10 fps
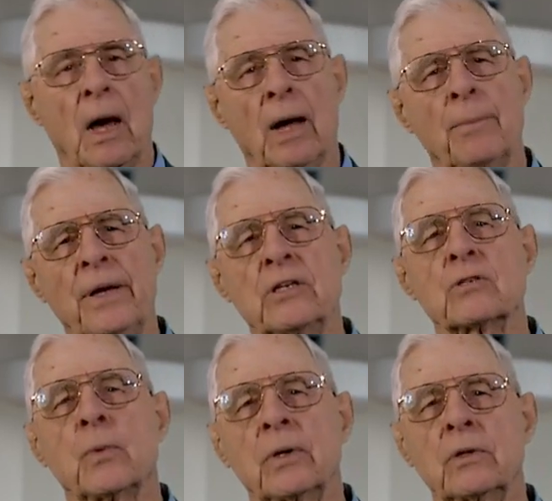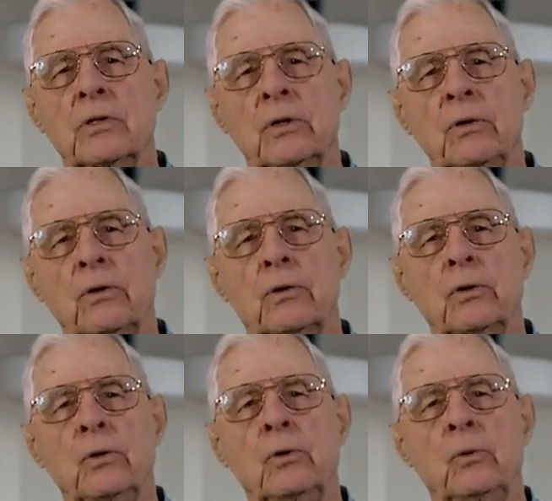On pages 102
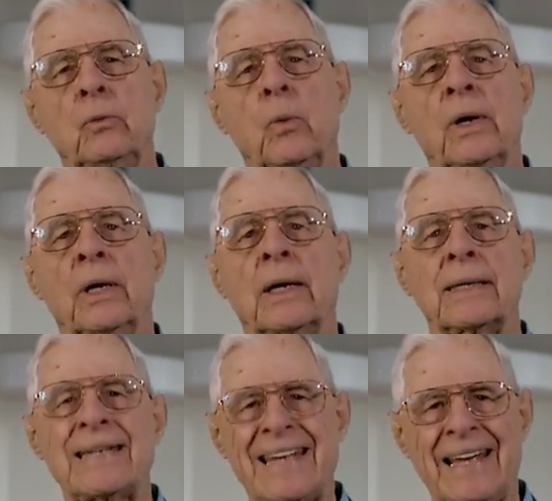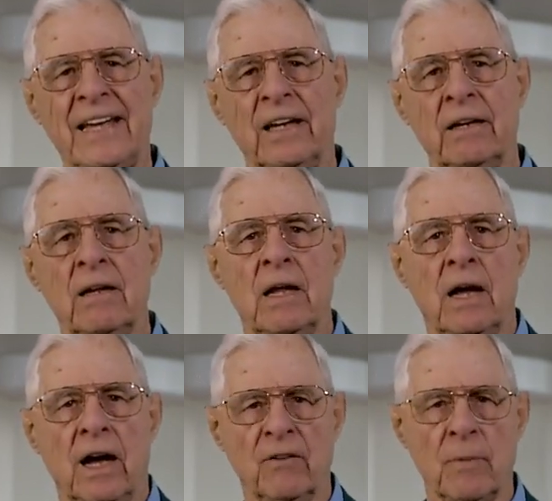to 110
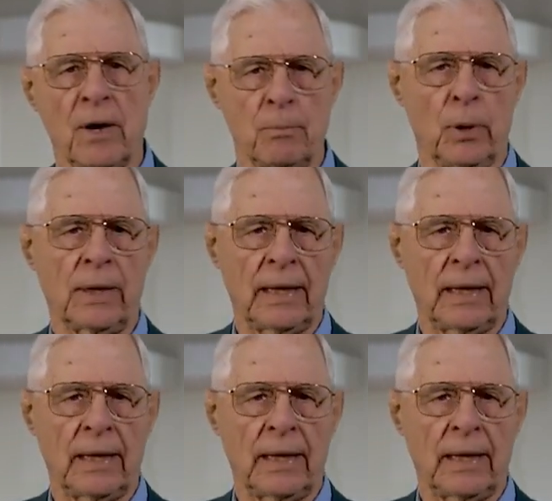of my book,